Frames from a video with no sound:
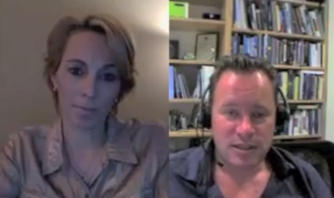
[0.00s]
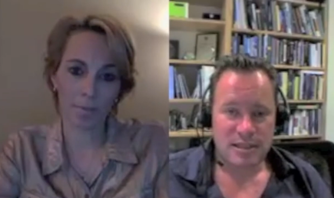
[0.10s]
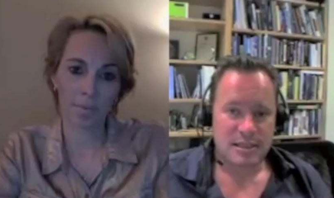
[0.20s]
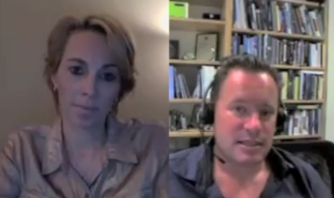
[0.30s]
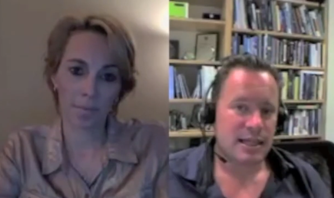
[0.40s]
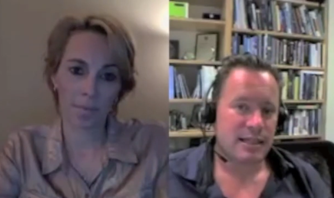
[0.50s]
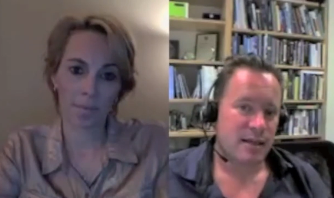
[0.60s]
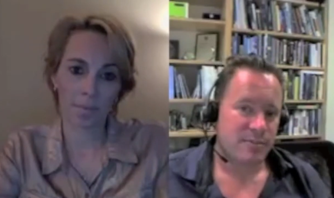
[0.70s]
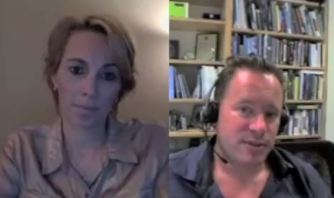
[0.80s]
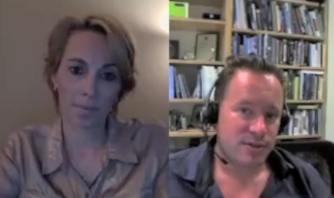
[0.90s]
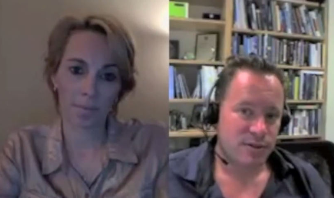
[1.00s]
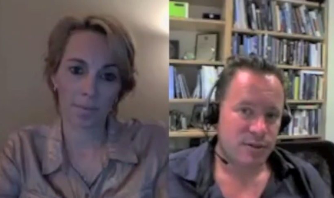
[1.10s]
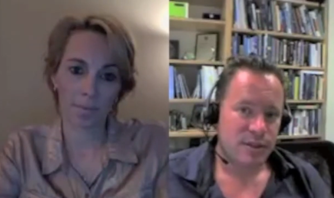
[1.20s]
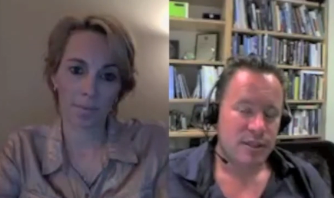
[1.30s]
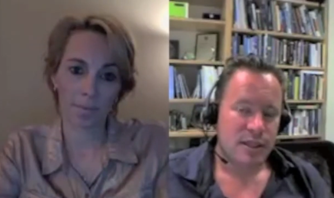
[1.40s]
Speaker 1: that's led up to
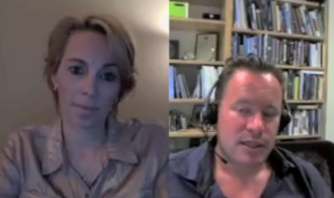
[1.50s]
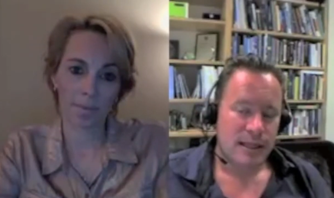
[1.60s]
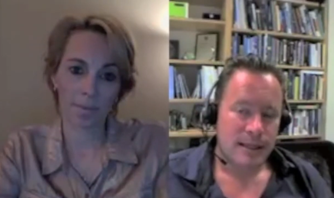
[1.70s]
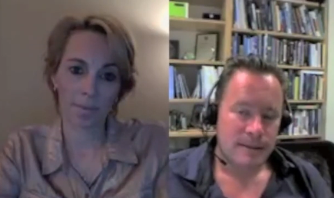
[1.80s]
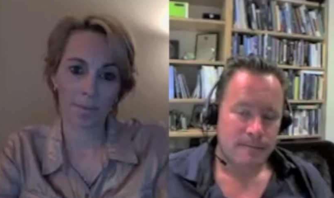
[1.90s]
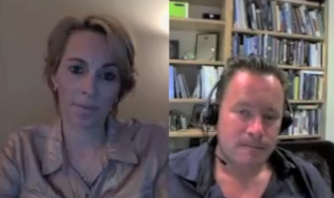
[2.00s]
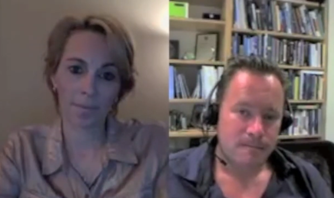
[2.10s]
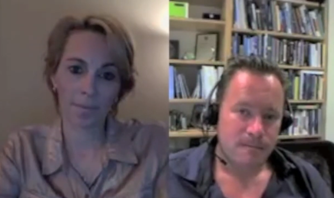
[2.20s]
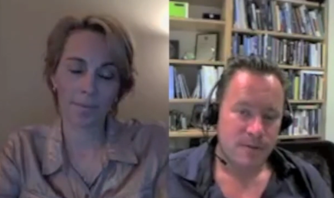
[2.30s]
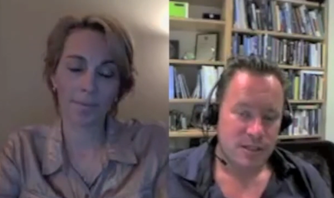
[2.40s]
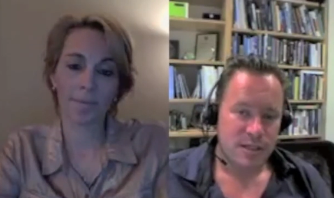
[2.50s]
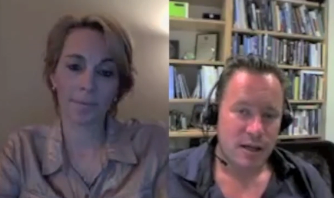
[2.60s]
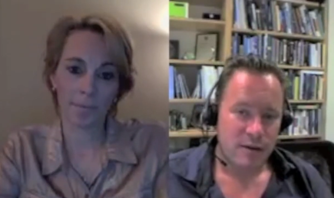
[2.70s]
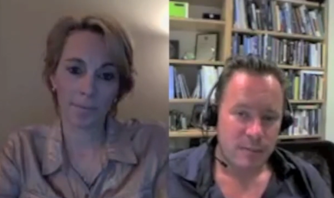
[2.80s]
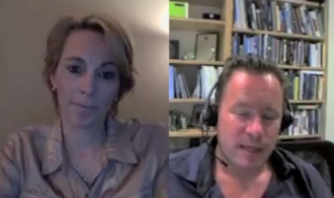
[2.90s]
uh, this
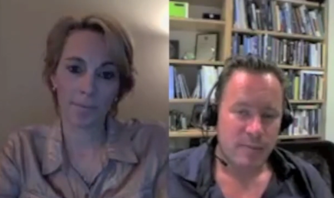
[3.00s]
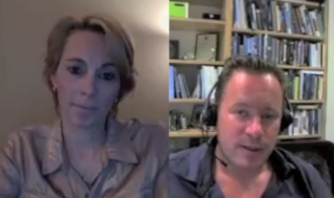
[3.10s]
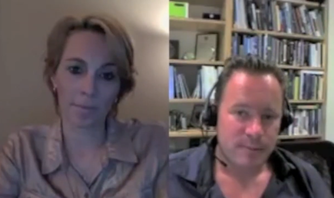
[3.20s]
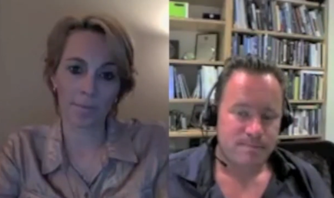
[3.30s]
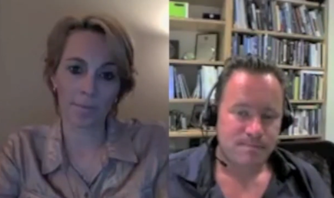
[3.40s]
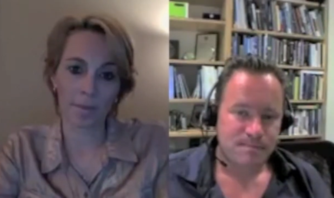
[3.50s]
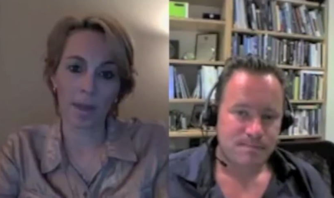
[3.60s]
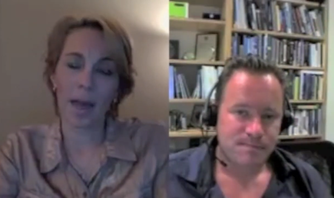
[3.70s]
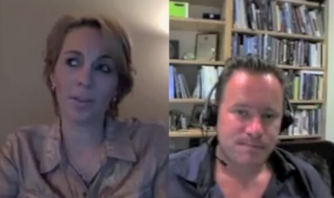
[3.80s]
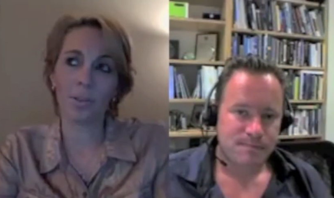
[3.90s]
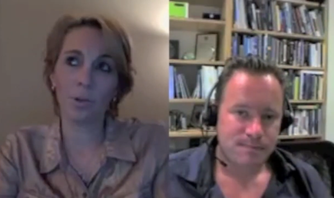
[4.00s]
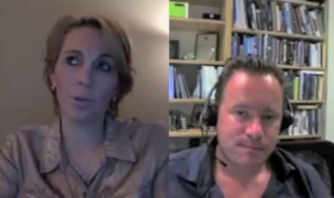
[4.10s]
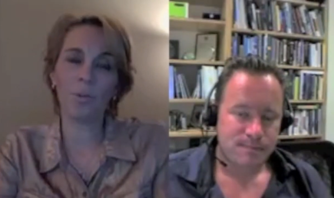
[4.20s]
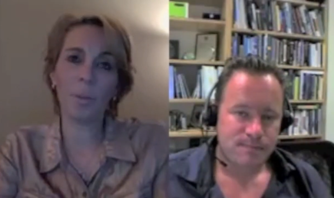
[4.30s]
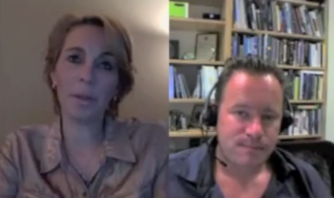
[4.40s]
current paper.
Speaker 2: And so
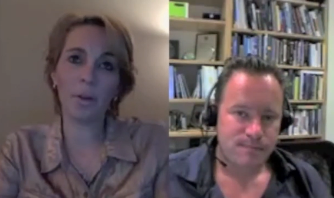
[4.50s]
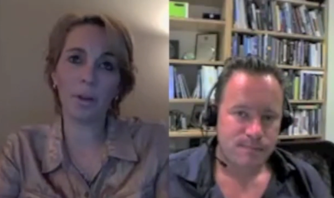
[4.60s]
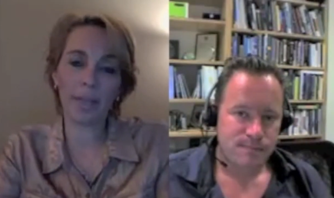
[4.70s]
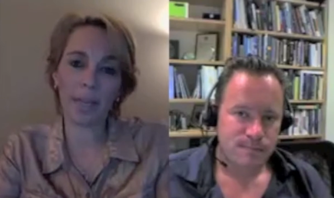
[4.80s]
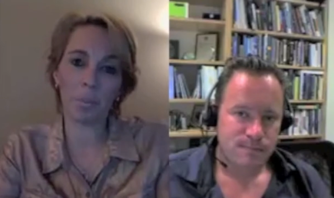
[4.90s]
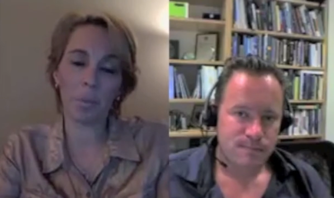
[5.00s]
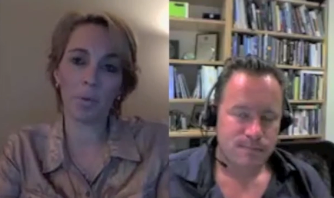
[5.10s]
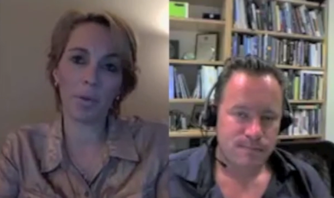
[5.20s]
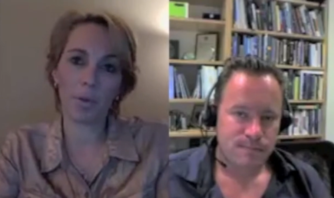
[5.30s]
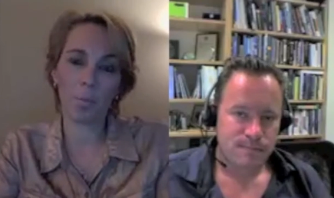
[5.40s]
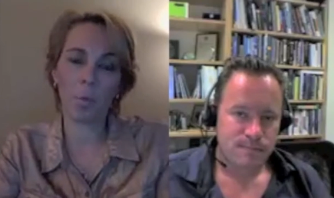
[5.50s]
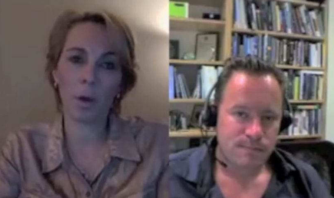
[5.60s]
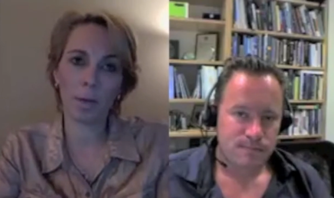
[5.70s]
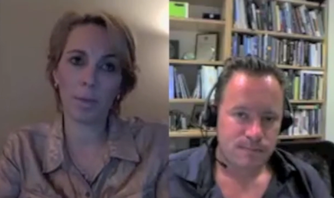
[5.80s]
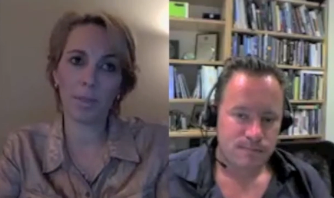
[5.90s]
you've been looking at both what
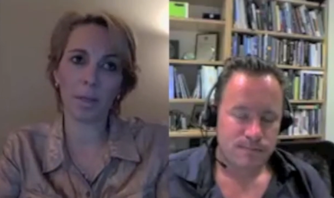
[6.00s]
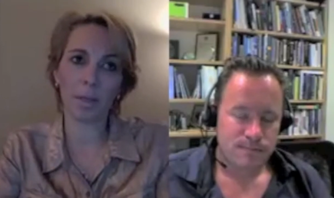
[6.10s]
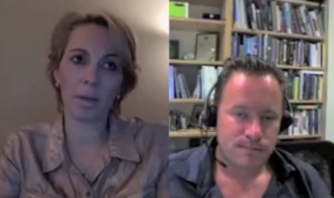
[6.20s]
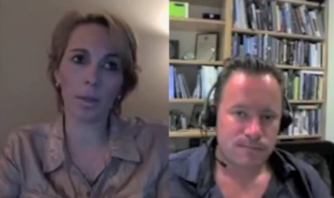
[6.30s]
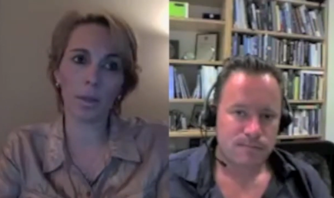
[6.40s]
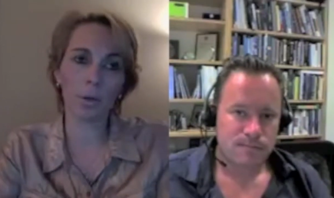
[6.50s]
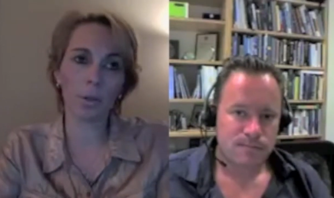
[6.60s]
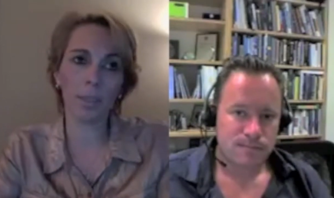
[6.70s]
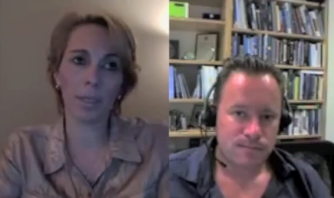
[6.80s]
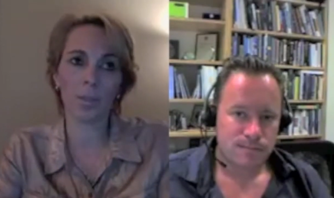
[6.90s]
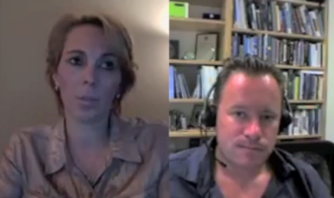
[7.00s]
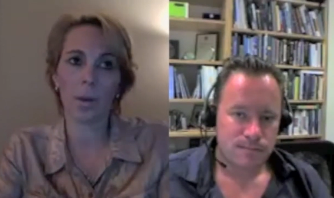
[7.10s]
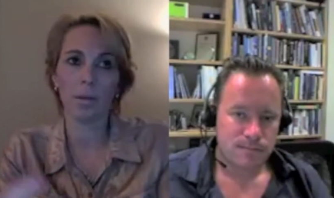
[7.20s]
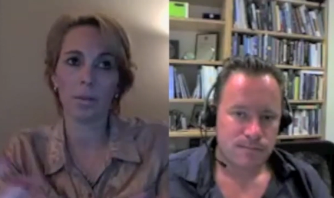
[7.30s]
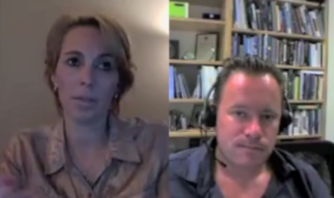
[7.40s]
can be done locally as well
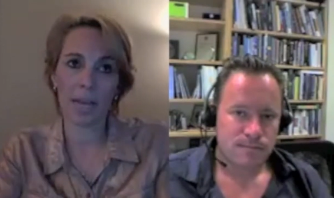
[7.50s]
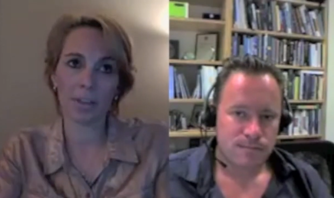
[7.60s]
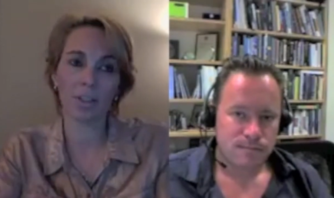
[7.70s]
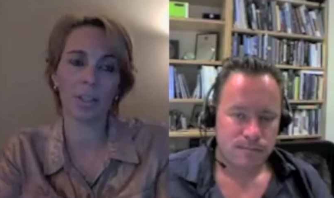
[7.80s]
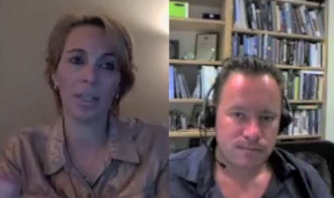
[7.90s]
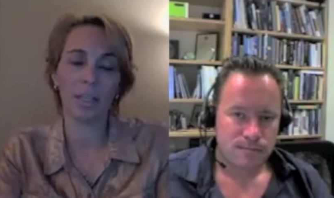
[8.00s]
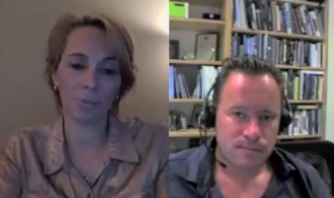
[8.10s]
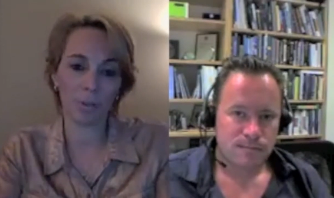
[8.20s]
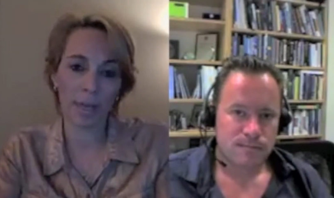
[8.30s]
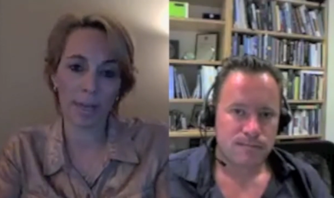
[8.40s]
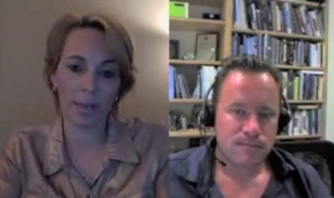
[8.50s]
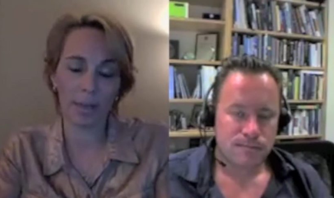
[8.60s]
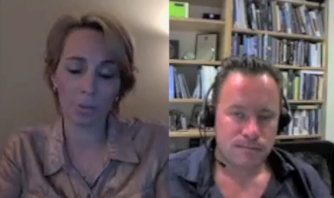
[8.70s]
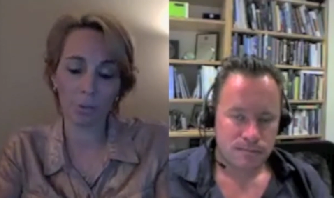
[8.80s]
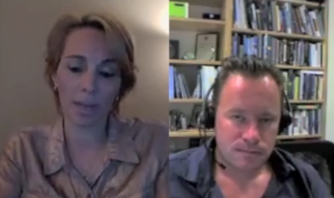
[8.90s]
as nationally and interna
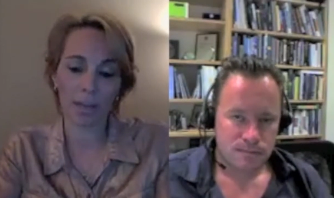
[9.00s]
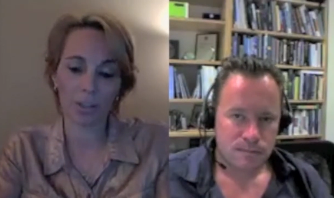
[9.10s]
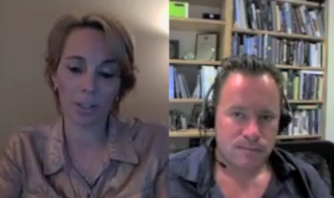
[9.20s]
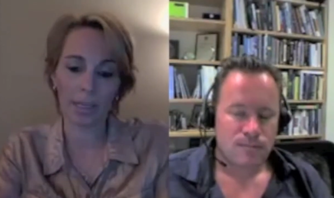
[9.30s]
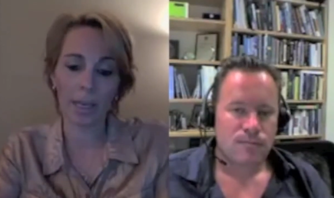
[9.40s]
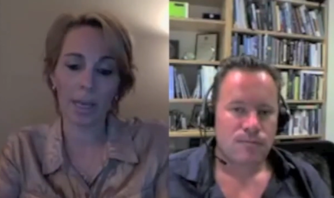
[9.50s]
internationally.